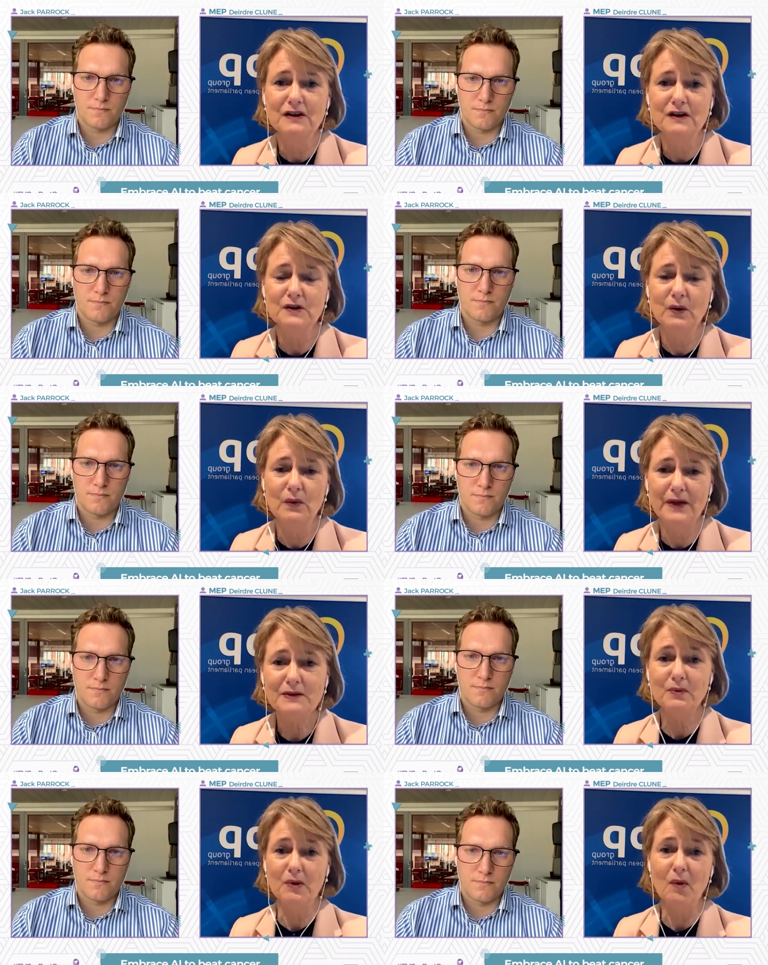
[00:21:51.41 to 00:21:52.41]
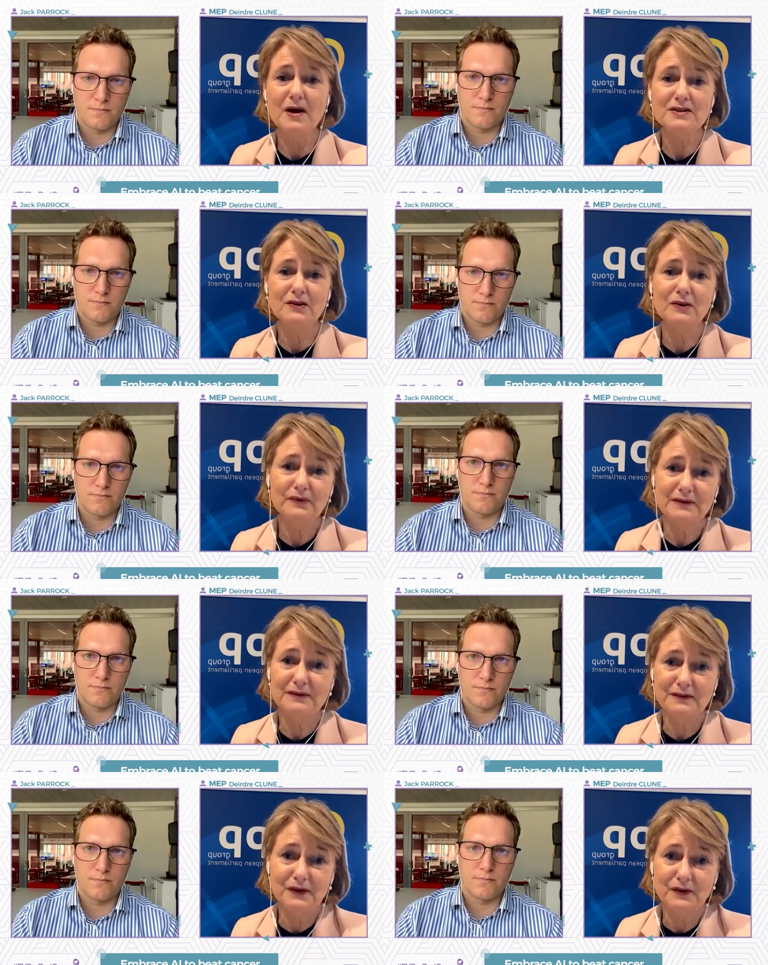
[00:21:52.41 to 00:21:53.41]
Speaker 1: So that's what we want, you know, that
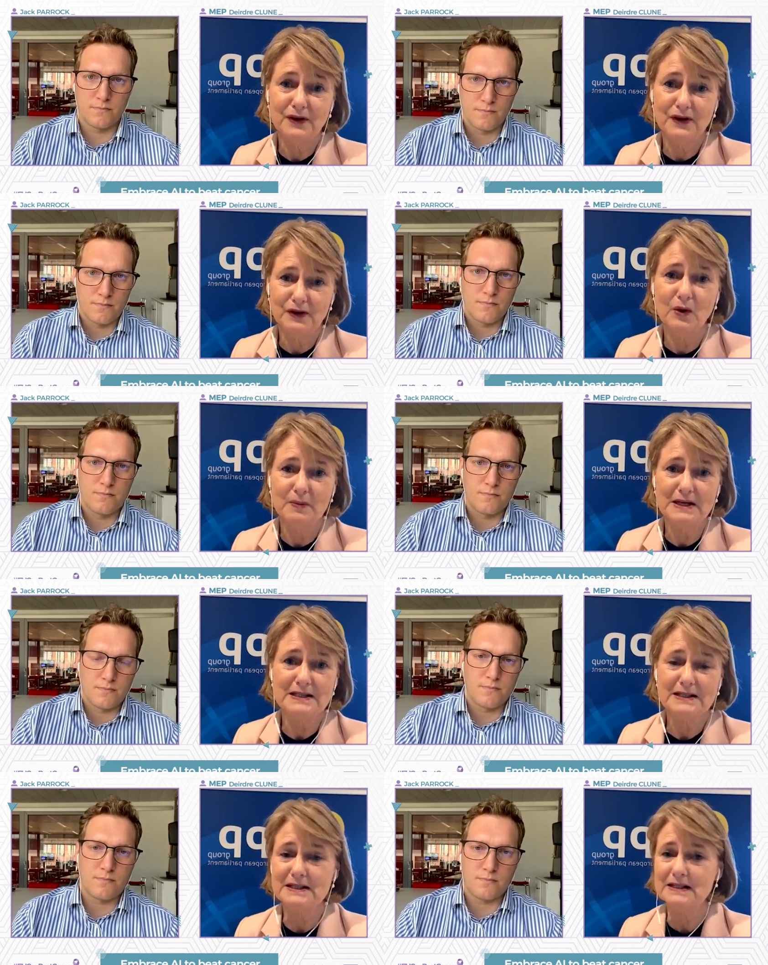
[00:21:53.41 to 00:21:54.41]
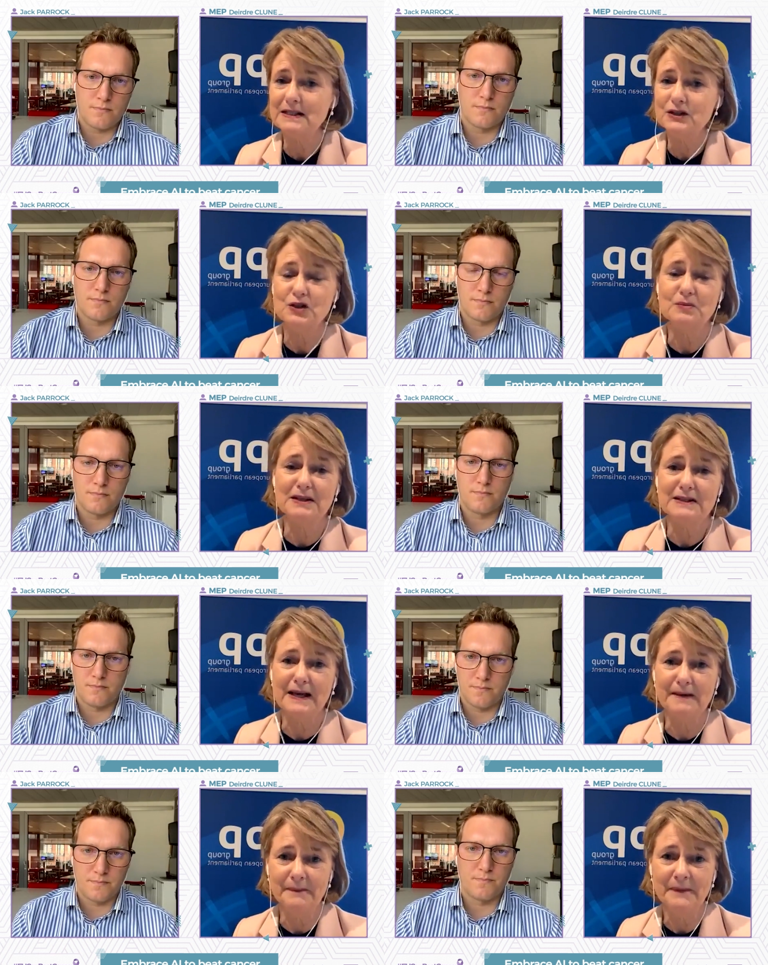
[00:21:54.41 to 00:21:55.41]
if you're a European citizen, it should be the
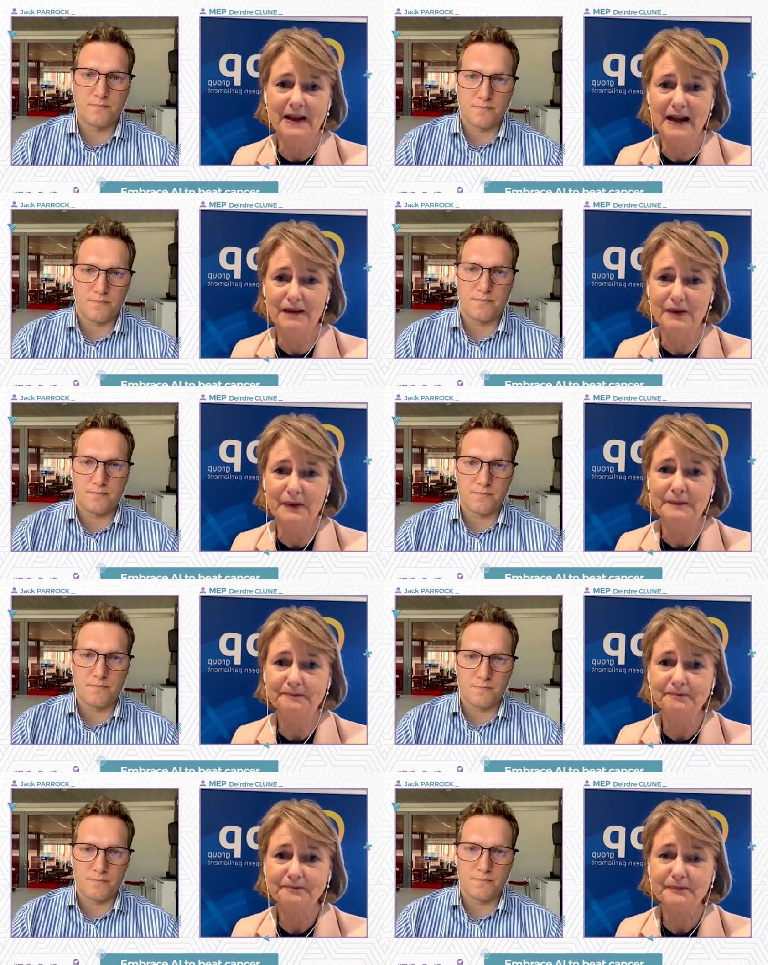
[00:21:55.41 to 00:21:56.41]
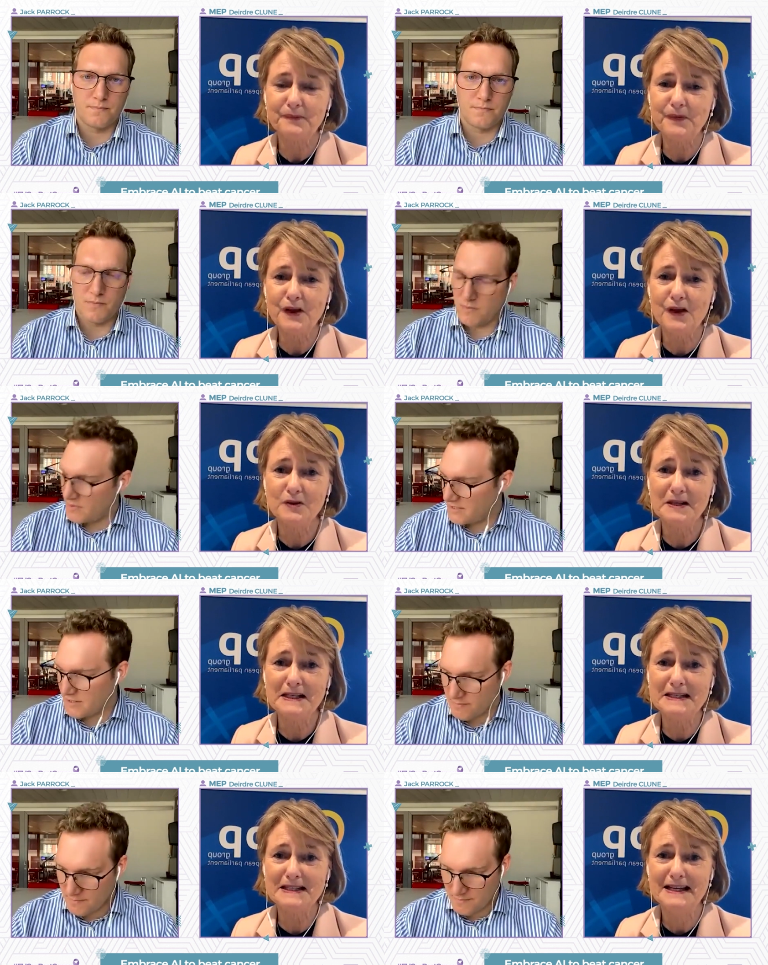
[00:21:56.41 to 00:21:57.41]
same everywhere.
Speaker 2: I think
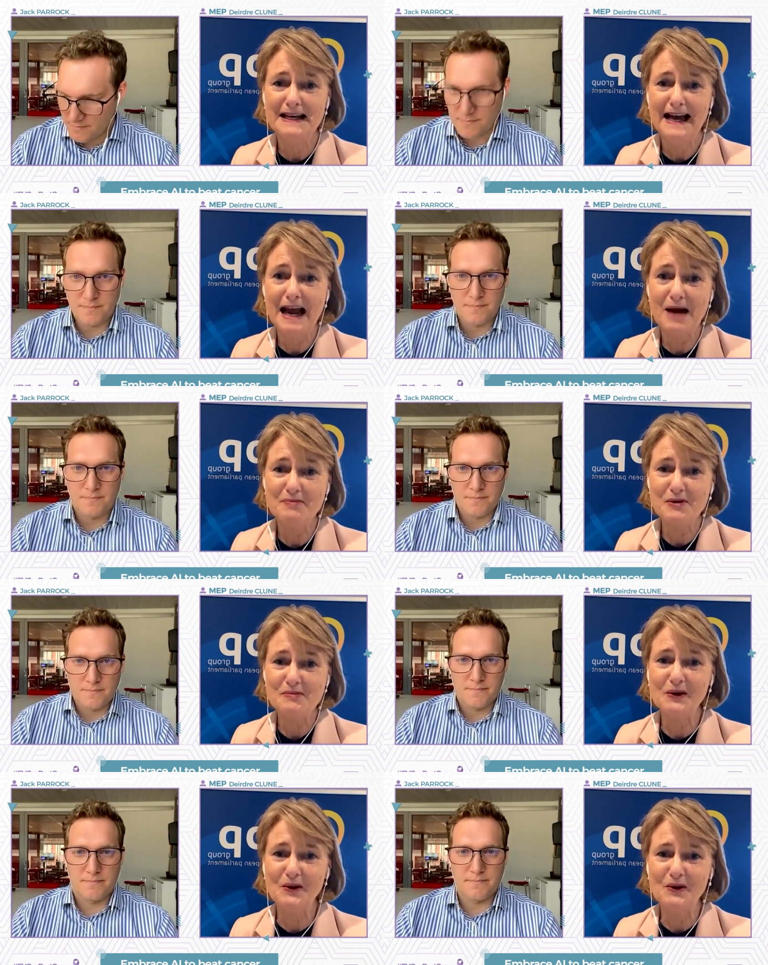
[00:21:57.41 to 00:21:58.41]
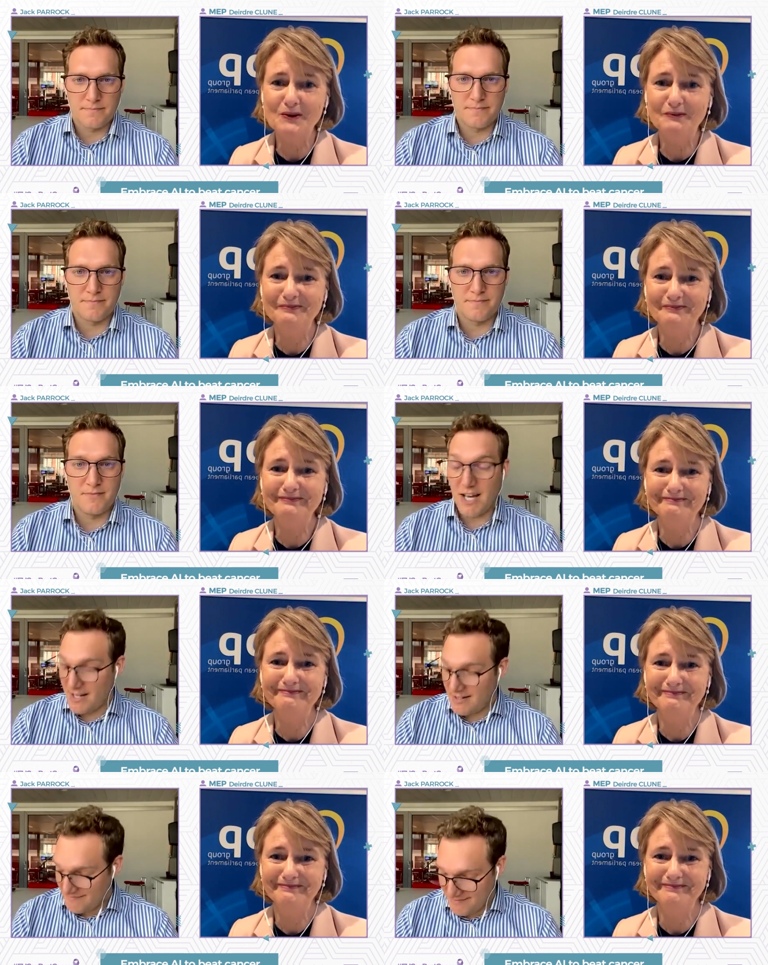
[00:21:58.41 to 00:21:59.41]
that's a, an admirable goal. Yeah.
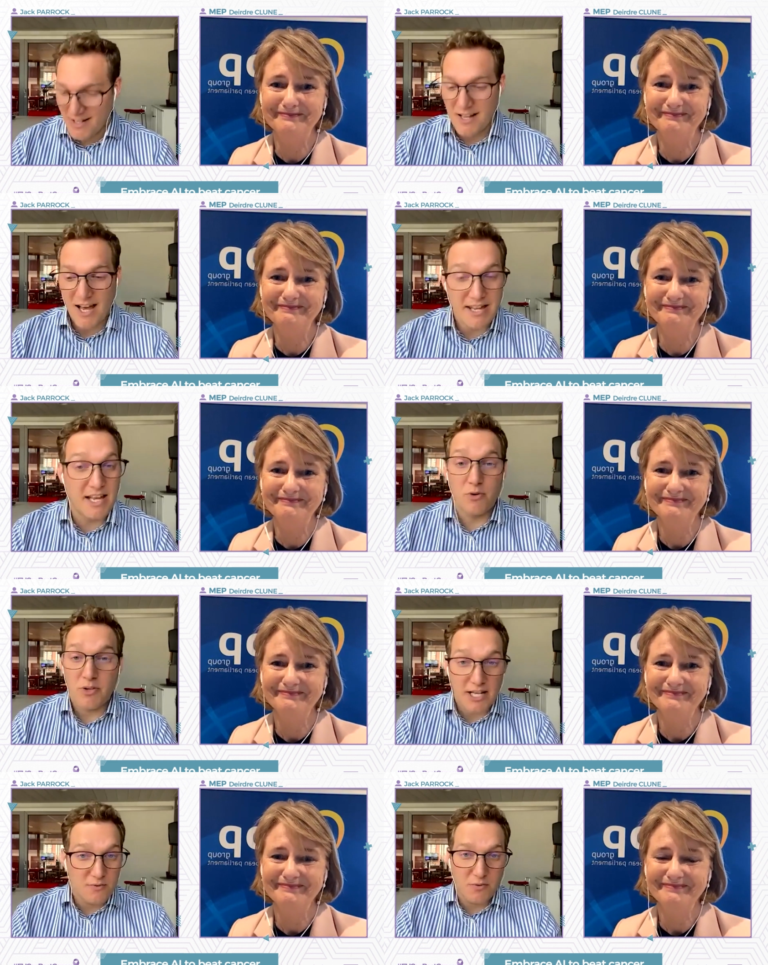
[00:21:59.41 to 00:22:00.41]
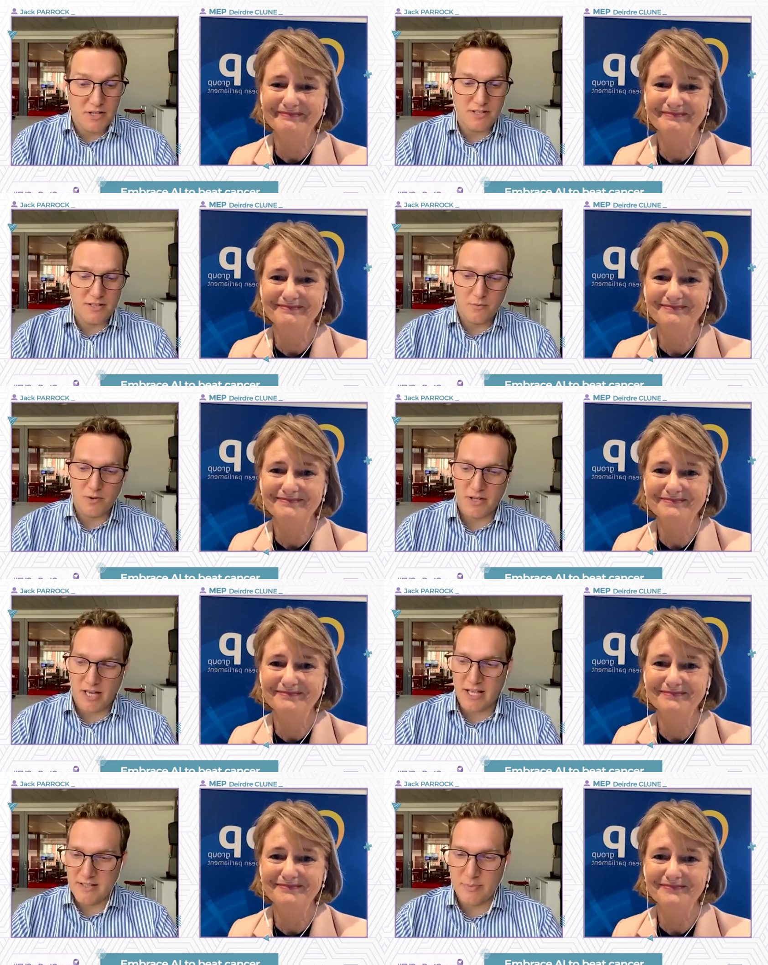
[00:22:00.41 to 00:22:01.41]
And that, well, that's what the what the
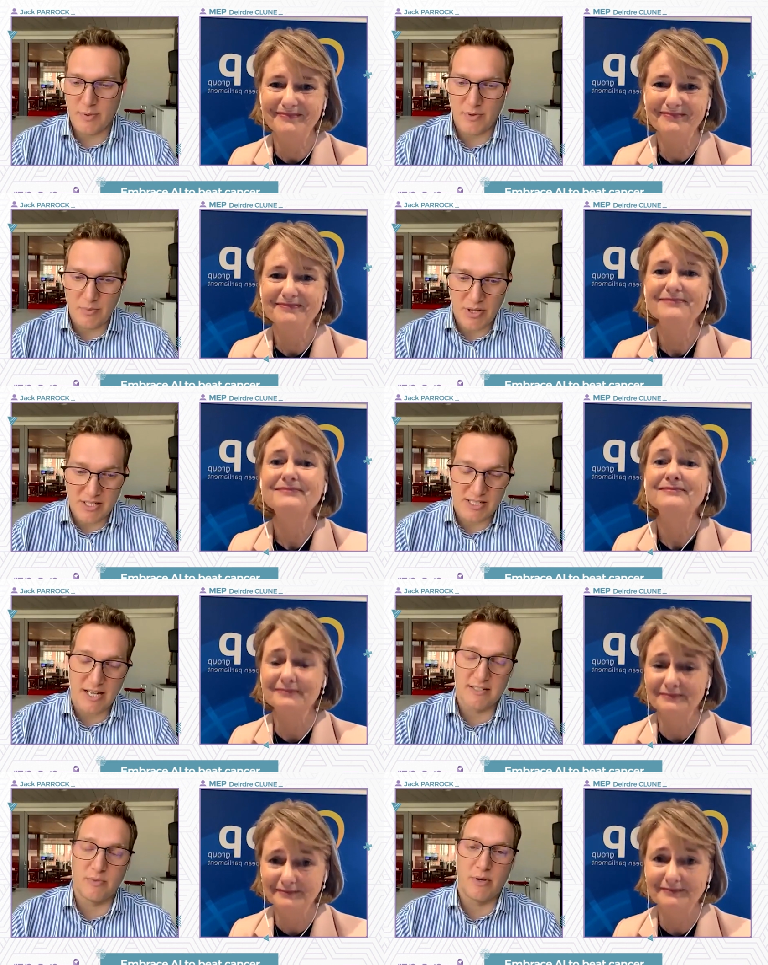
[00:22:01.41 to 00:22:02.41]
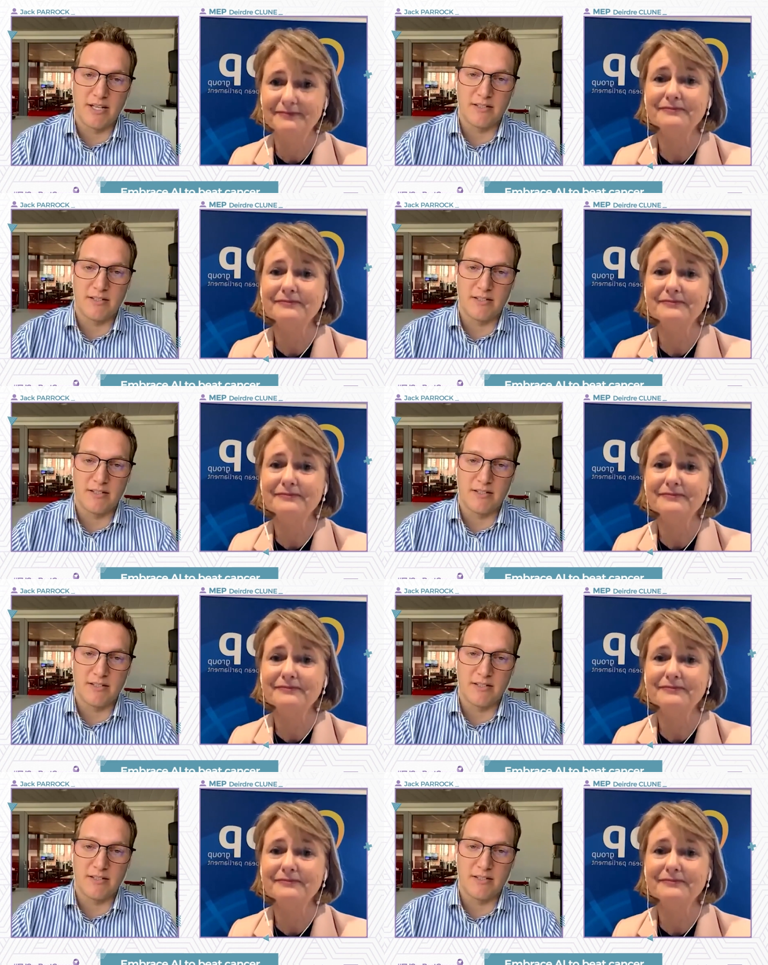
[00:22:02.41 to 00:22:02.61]
cancer the Beating Cancer Plan is